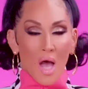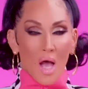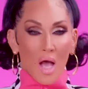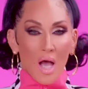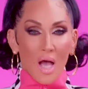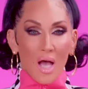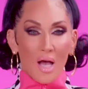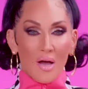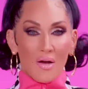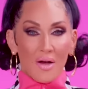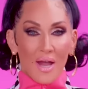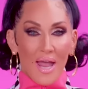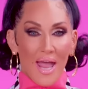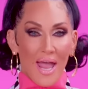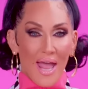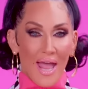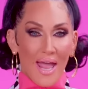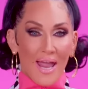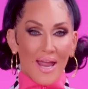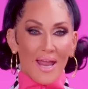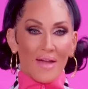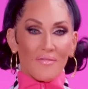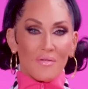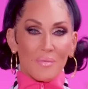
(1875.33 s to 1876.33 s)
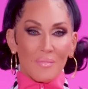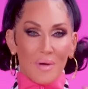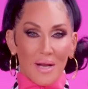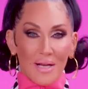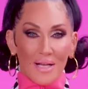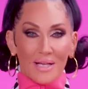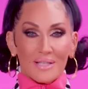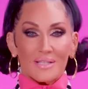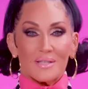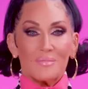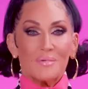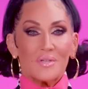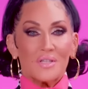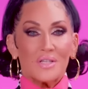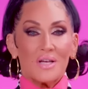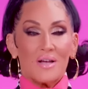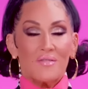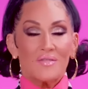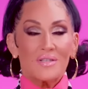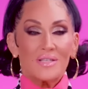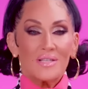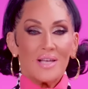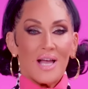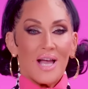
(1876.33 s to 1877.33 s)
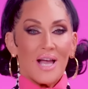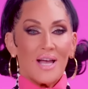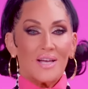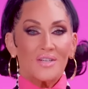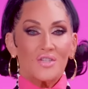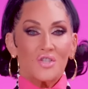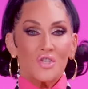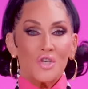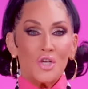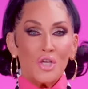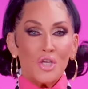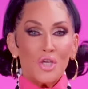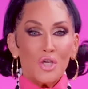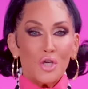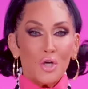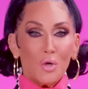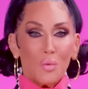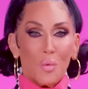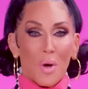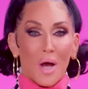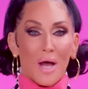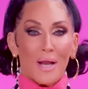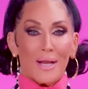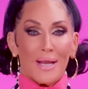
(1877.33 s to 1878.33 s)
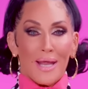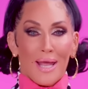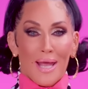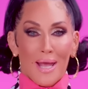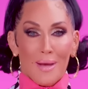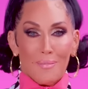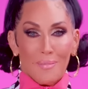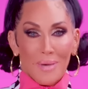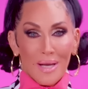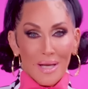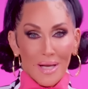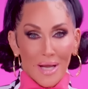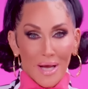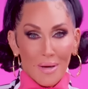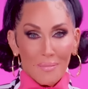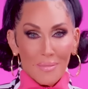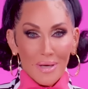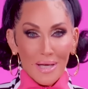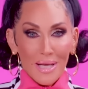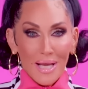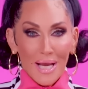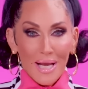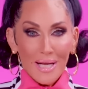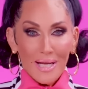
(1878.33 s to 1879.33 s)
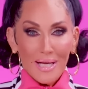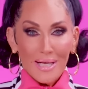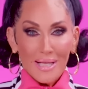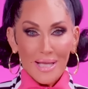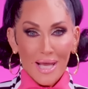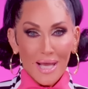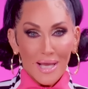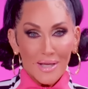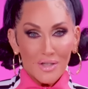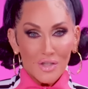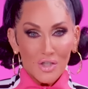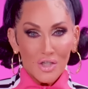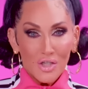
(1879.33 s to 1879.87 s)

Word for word: Ah. oh, hey, everybody, it's Michelle Visage. Do you want Emmy nominated gay?